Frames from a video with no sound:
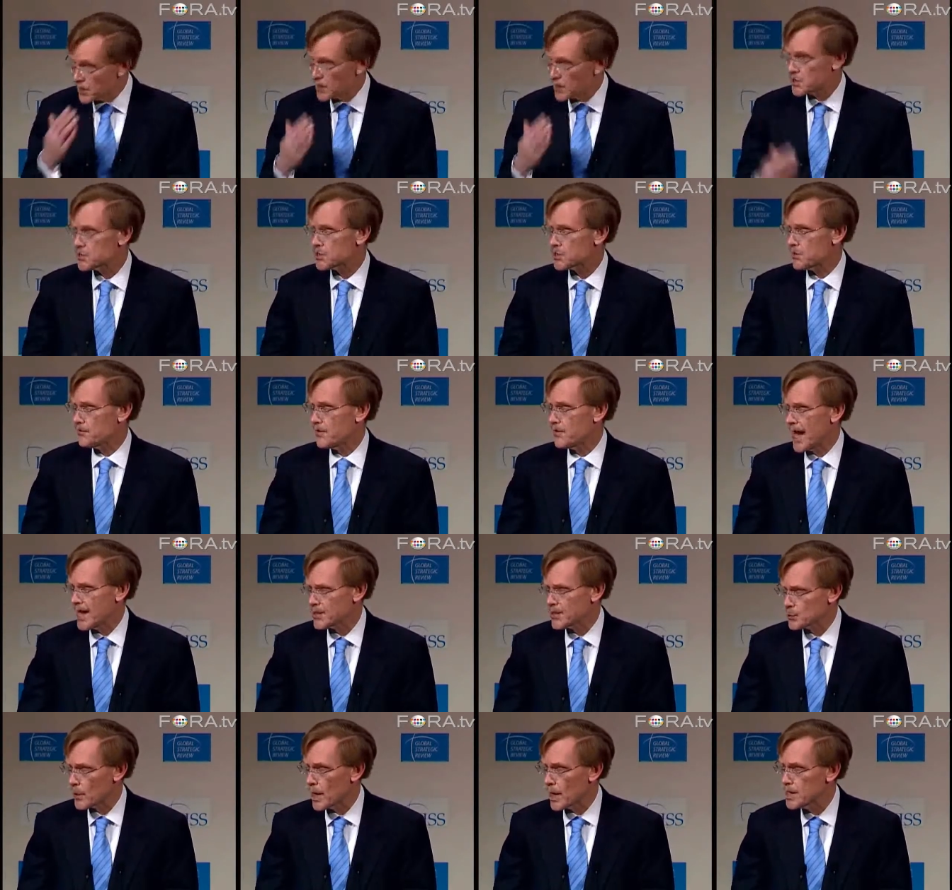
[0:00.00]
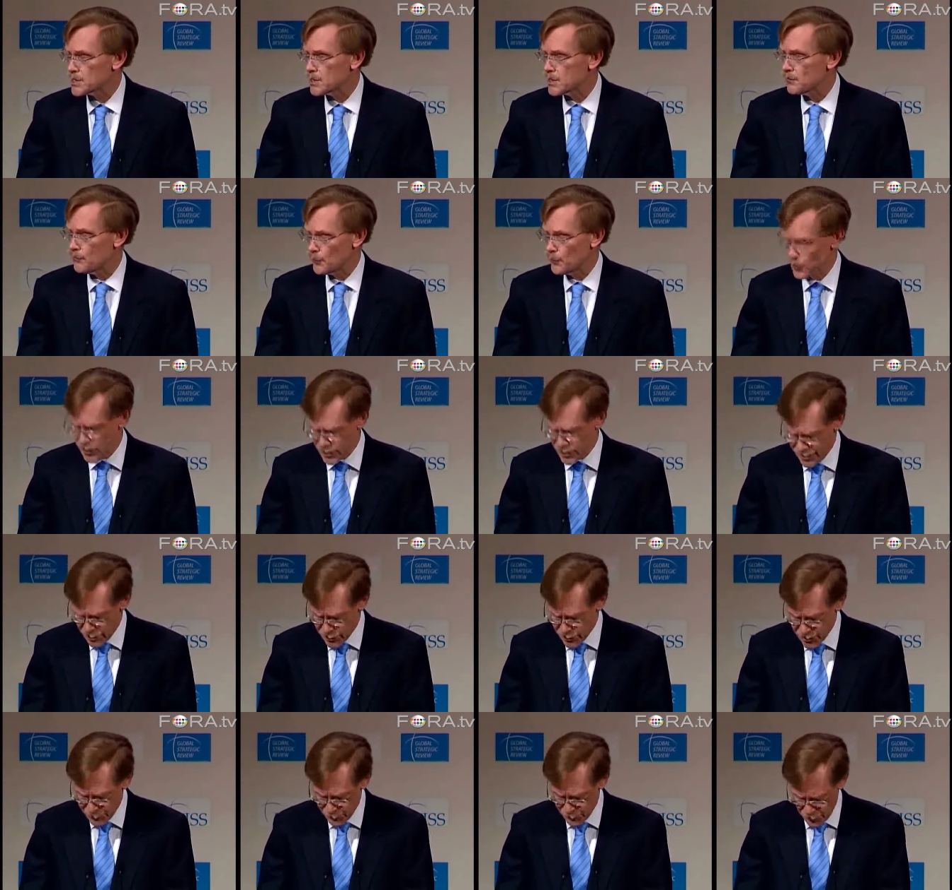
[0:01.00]
such as the fast rising food and
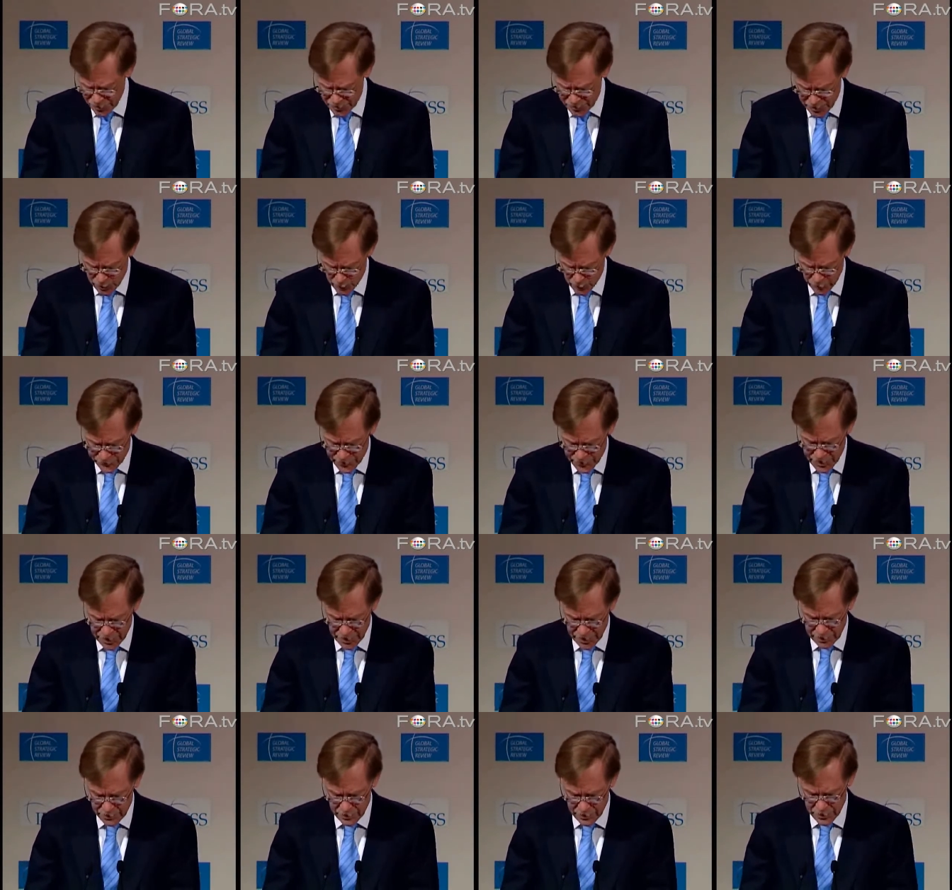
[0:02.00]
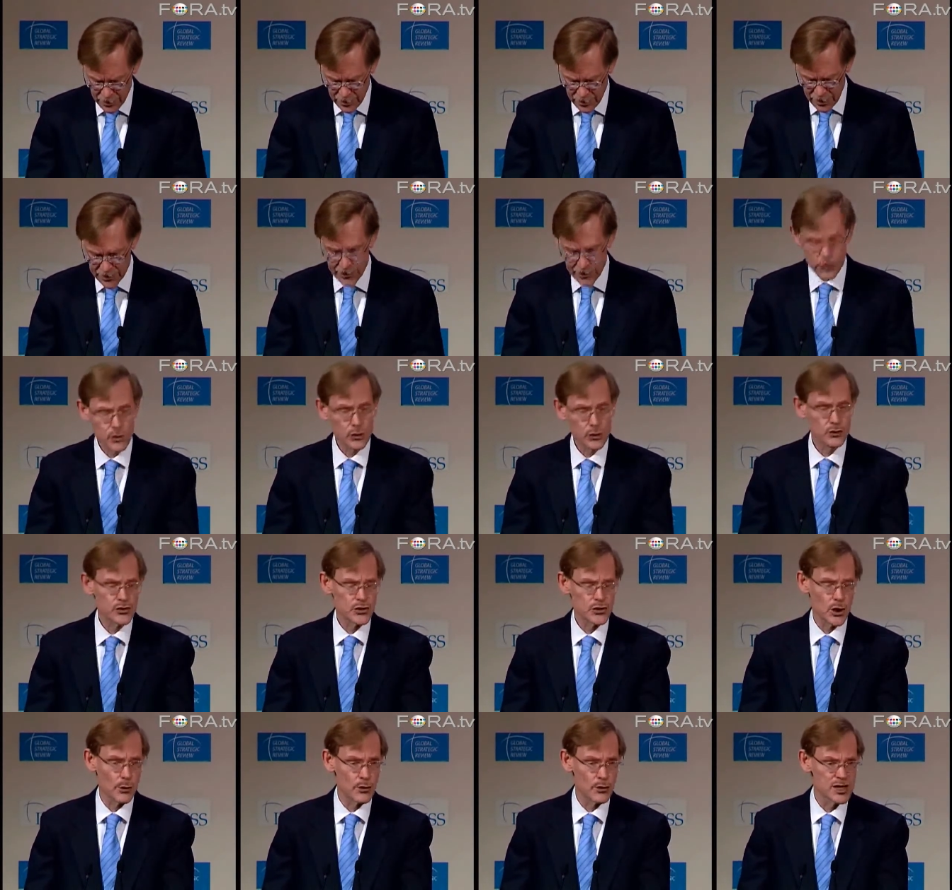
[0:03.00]
energy prices we've seen, and to do
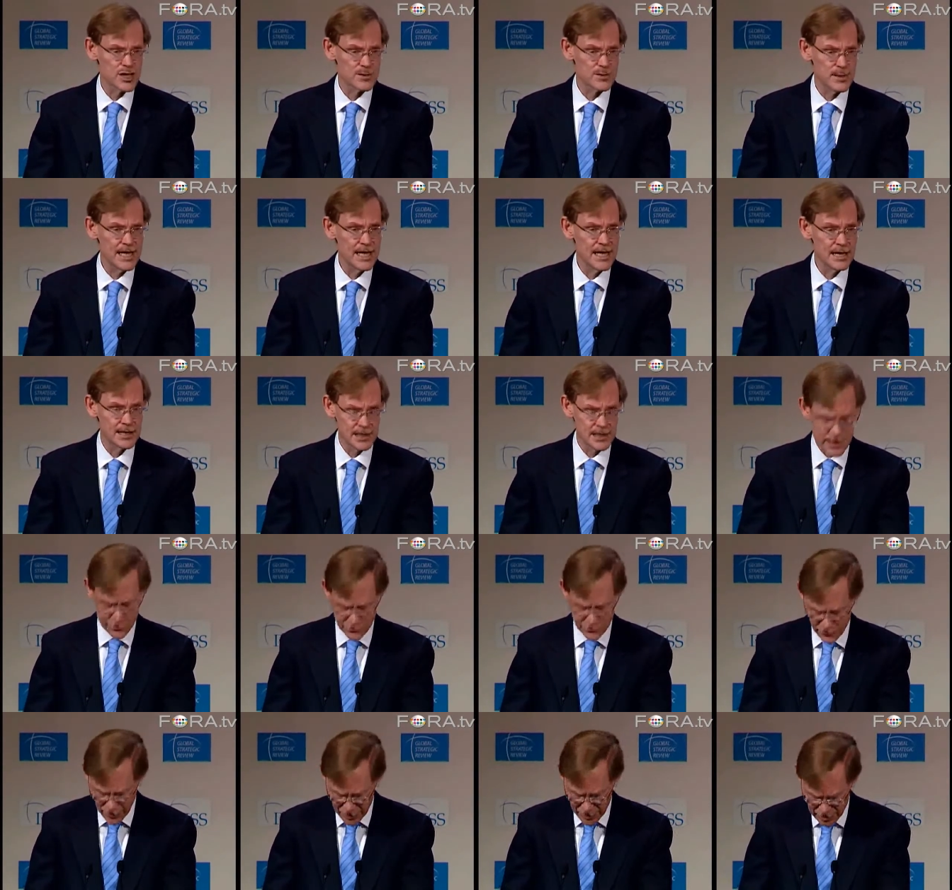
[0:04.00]
so with speed and some